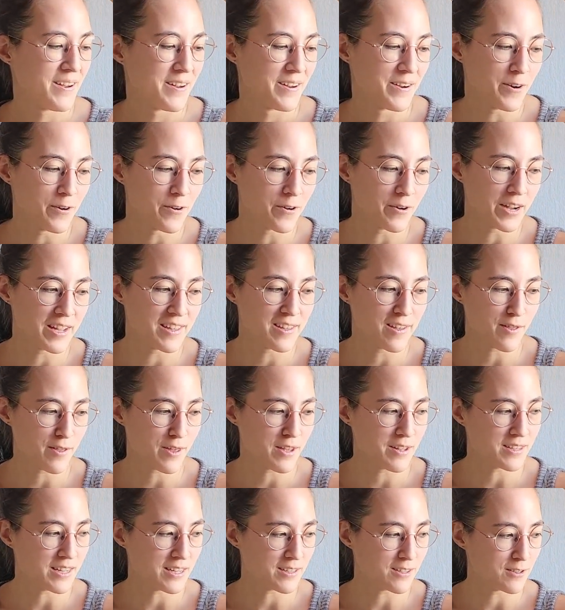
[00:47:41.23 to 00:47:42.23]
or
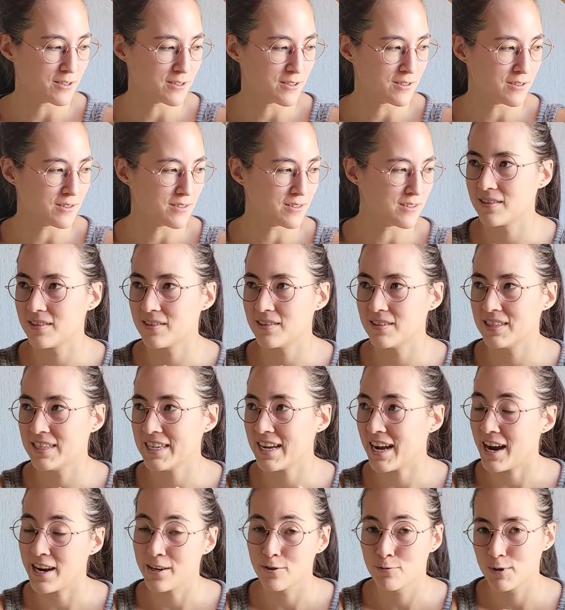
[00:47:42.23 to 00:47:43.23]
anything that doesn't
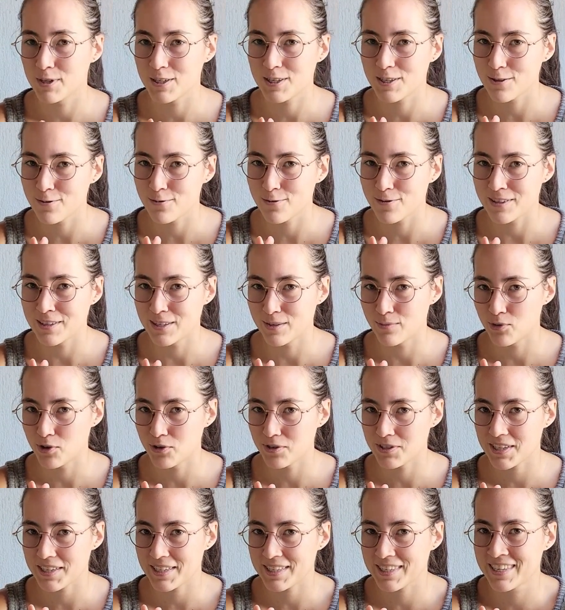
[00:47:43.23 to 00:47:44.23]
dehydrate you in the
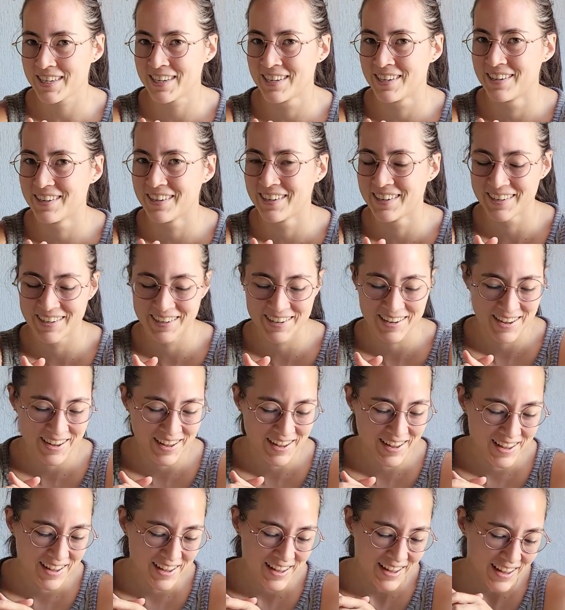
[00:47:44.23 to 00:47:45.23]
process.
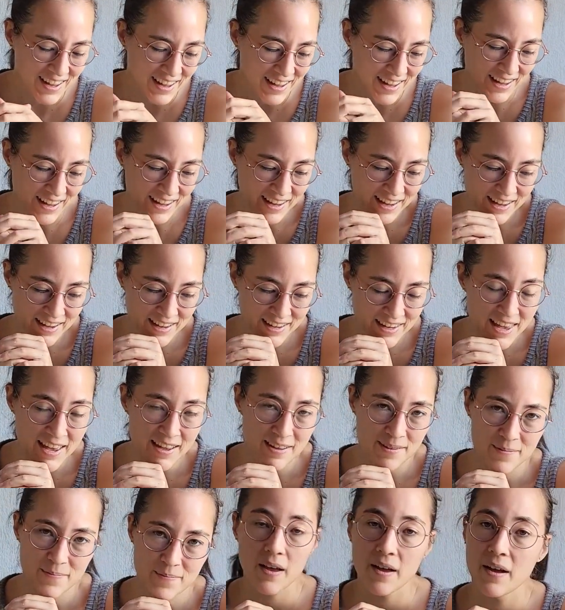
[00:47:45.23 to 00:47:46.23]
Yeah,
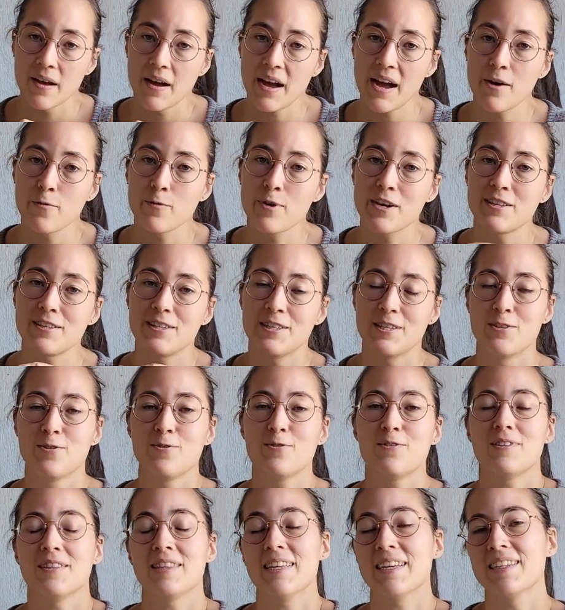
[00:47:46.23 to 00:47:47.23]
I will see
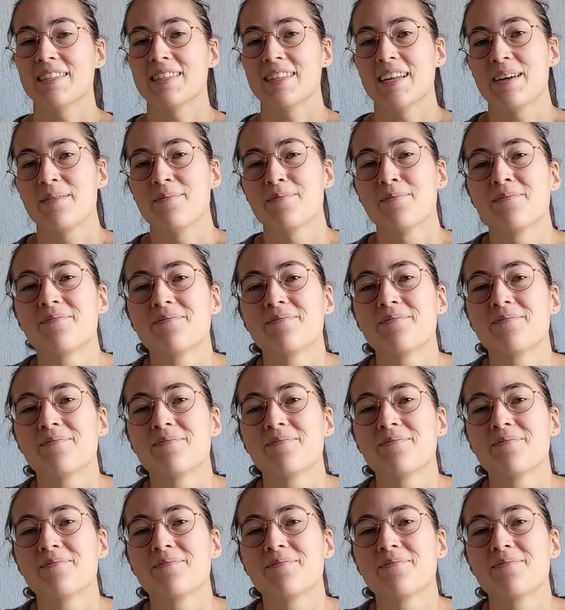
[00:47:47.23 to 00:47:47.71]
you next time.